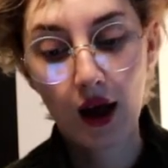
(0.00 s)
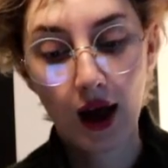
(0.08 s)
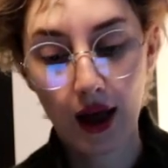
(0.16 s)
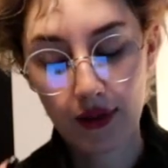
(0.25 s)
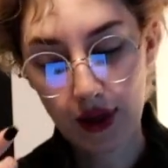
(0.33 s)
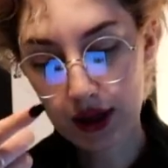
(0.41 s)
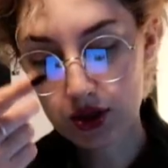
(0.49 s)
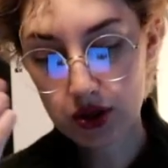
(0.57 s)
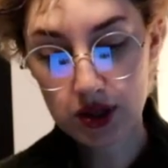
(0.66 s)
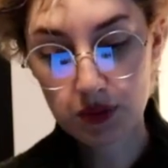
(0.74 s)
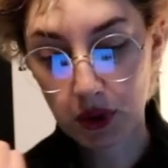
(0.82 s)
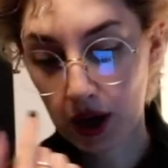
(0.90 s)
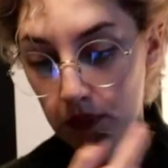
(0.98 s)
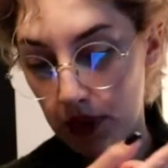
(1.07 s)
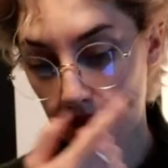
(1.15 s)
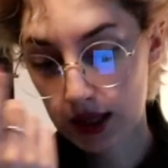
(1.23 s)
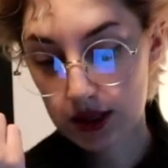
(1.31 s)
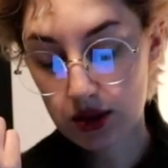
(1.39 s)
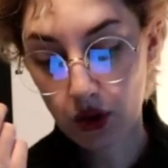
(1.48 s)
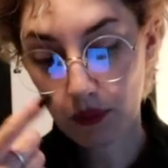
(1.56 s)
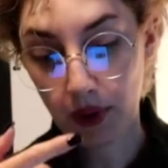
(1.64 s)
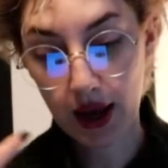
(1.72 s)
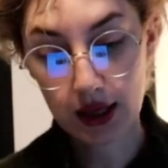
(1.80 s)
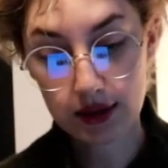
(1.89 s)
and then just spray paint or
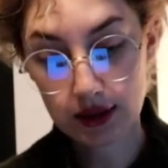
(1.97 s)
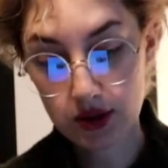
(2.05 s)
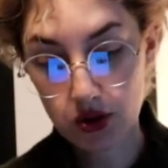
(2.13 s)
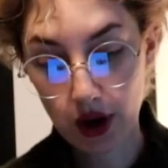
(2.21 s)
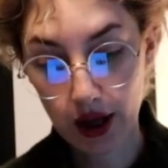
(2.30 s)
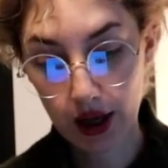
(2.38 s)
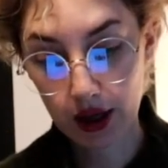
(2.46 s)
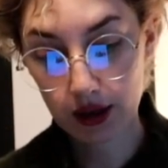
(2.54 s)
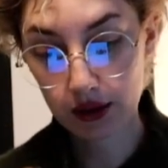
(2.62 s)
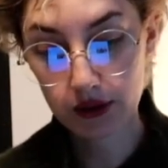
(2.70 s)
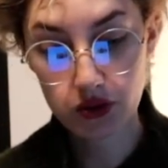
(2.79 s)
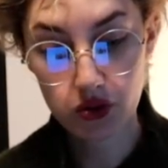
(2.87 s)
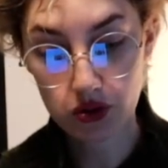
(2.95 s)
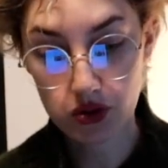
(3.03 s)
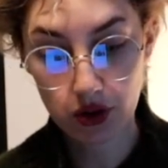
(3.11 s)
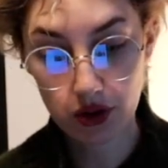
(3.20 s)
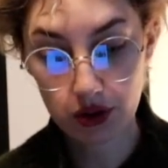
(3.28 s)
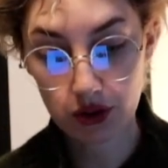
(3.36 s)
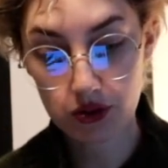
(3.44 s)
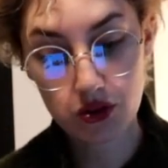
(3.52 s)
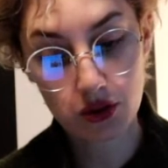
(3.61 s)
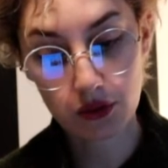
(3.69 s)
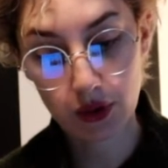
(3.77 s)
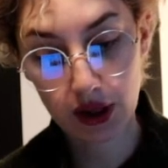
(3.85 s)
paint the triangles or circles
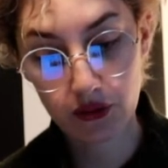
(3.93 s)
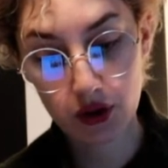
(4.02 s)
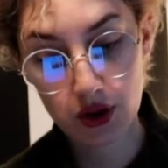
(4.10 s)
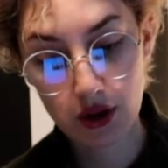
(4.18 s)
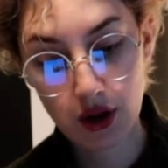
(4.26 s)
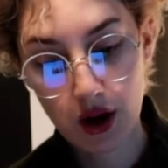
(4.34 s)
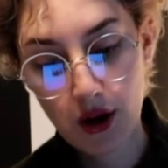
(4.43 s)
or whatever.